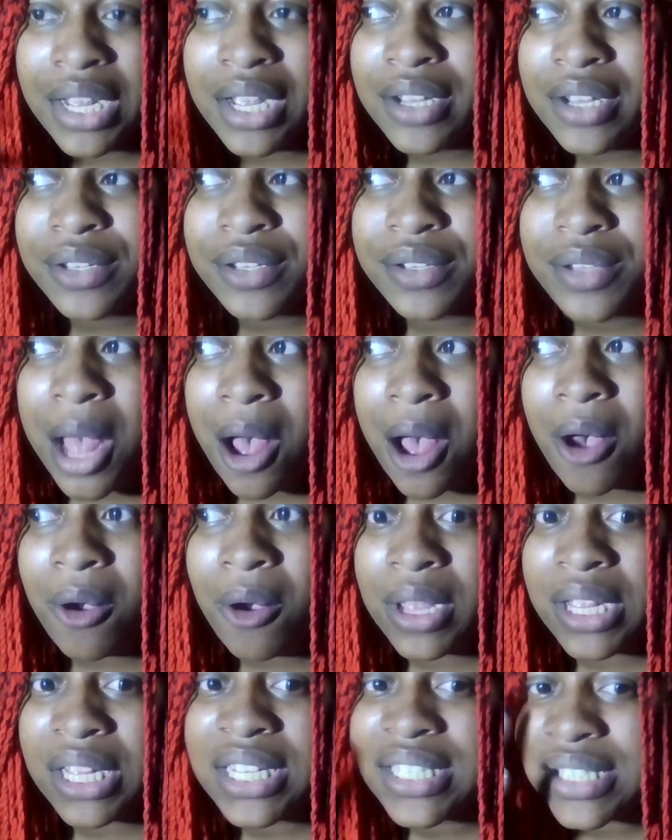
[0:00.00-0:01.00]
So
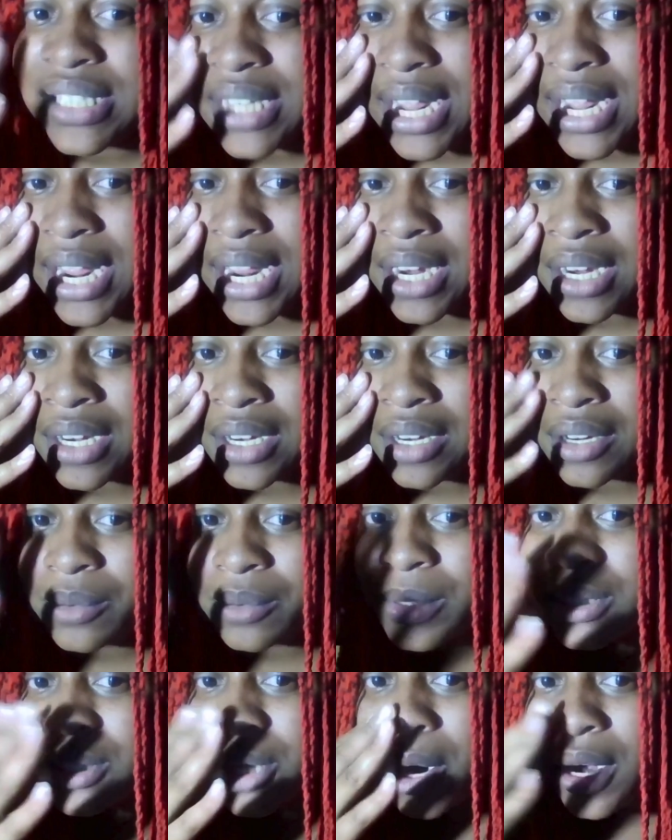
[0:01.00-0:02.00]
his skin
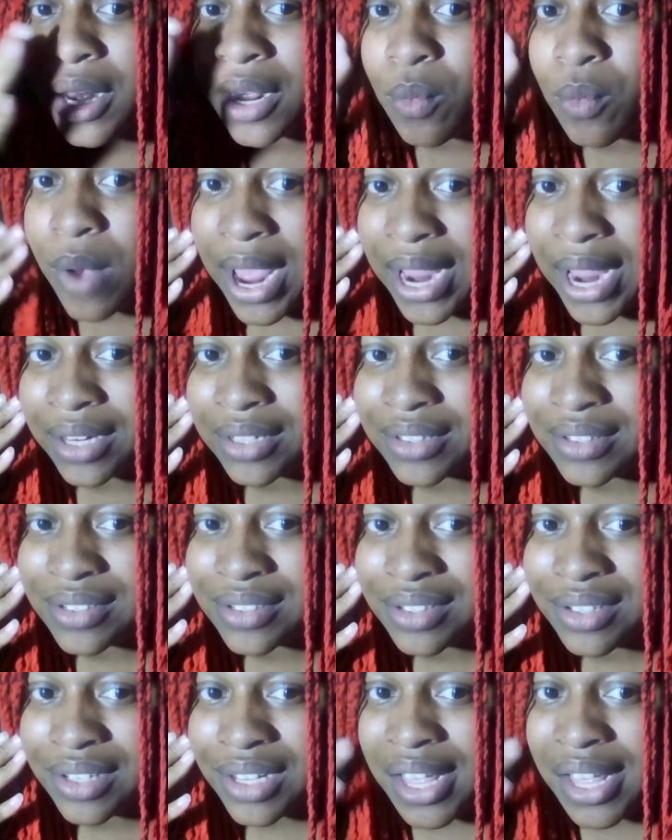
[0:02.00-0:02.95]
was turning white.